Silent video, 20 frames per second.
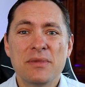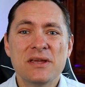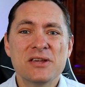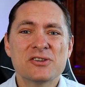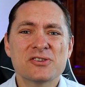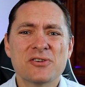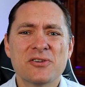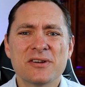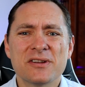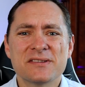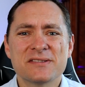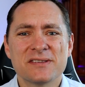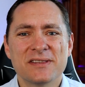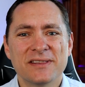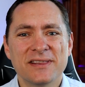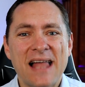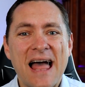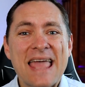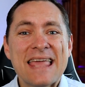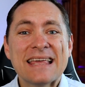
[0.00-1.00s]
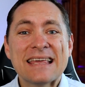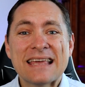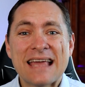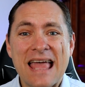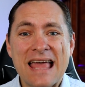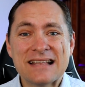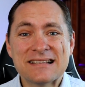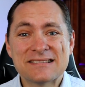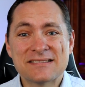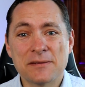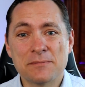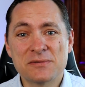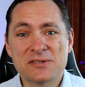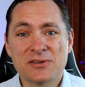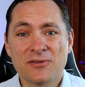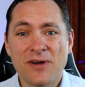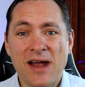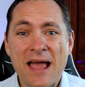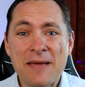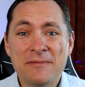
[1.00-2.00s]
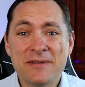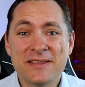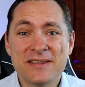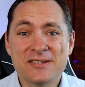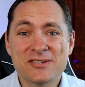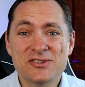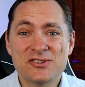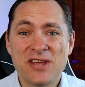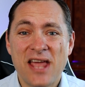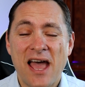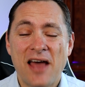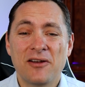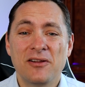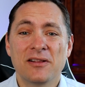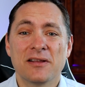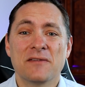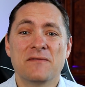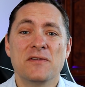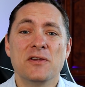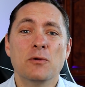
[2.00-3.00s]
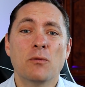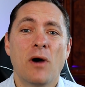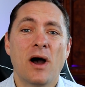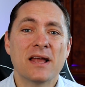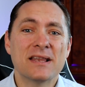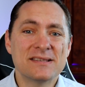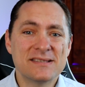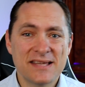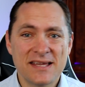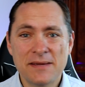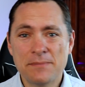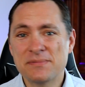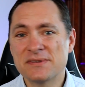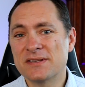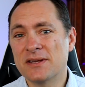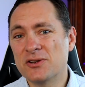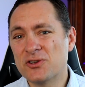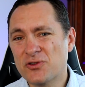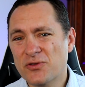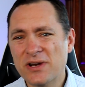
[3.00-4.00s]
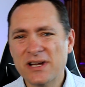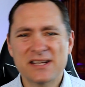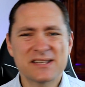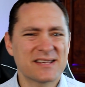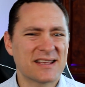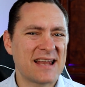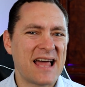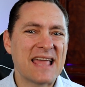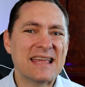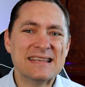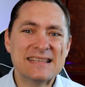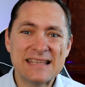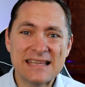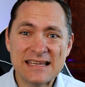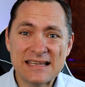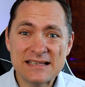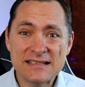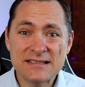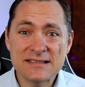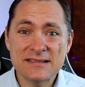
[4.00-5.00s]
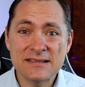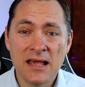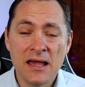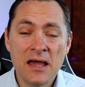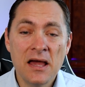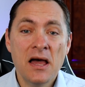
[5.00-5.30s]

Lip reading: Be sure to like and subscribe to this channel if you want tips and tricks and ideas